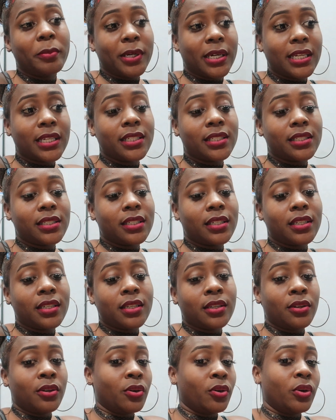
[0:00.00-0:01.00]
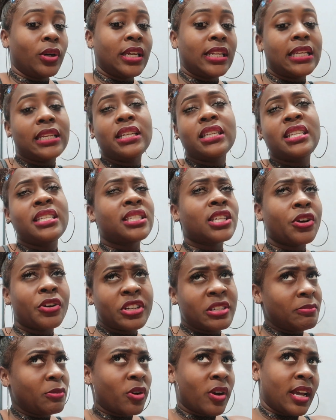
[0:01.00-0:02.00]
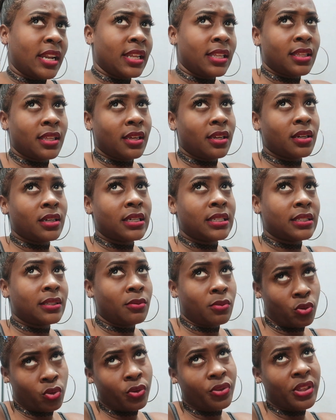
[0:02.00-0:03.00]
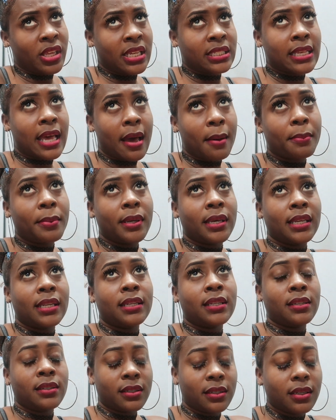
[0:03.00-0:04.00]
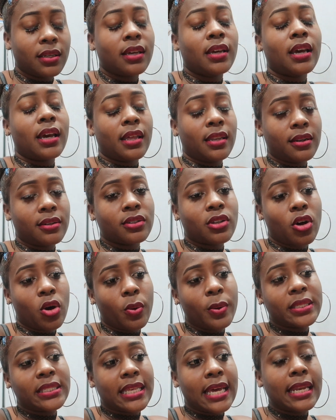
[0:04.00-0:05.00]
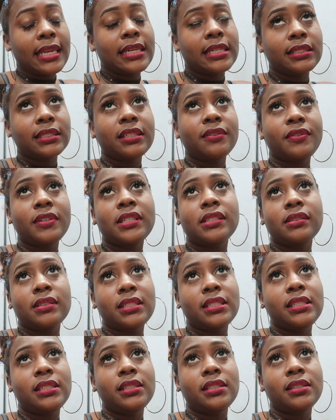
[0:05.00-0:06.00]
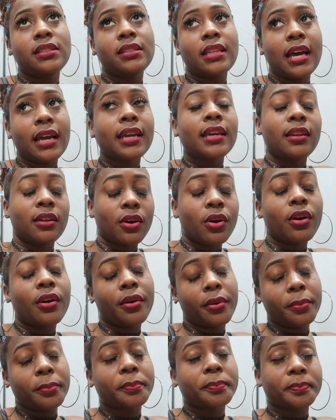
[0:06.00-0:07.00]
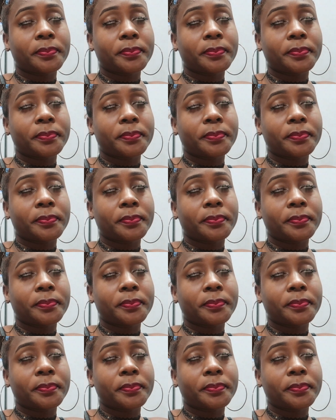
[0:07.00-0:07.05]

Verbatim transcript: but you know, it didn't discourage me or anything because, you know, things happen. True. And there's always technical difficulties that can occur.